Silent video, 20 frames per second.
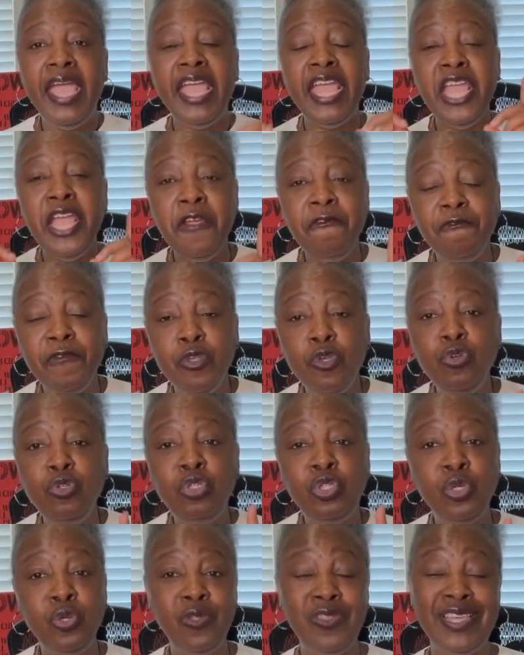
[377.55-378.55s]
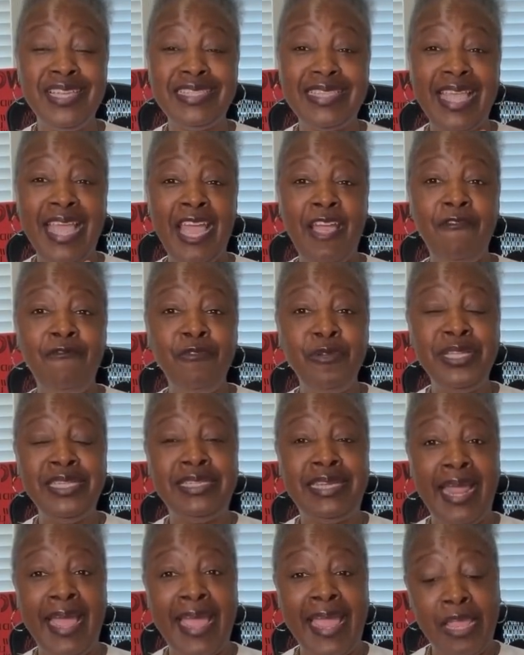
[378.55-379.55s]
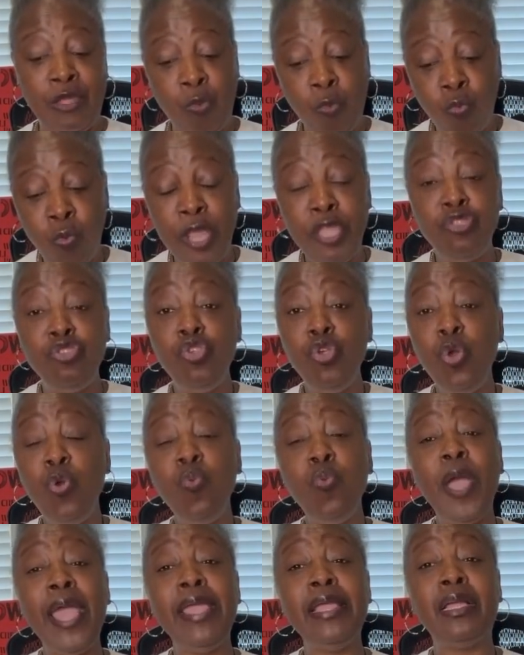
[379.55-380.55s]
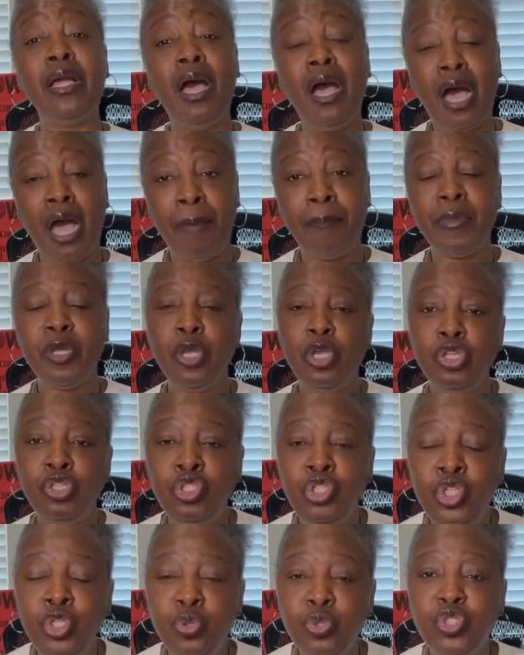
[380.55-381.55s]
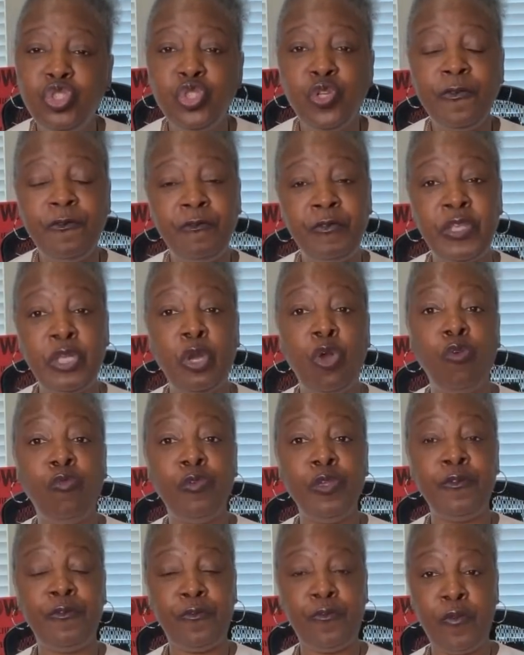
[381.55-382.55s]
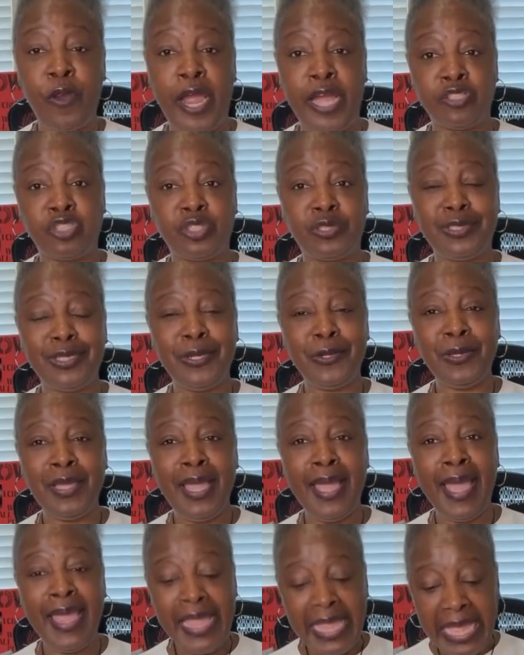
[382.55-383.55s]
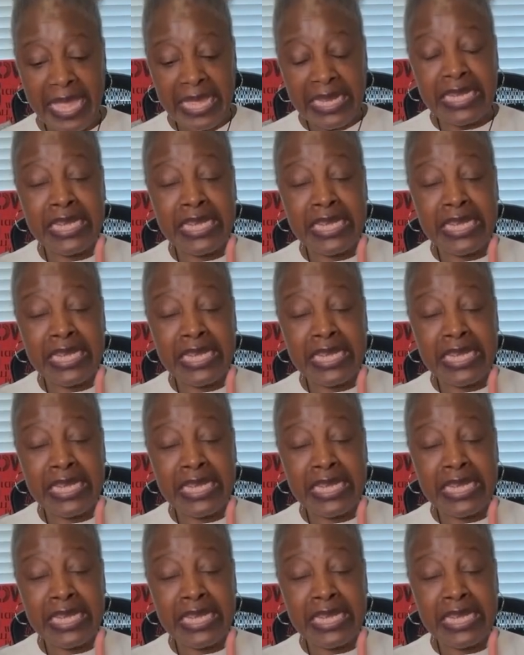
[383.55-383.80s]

If you do this every day, when you wake up, you should feel refreshed, okay?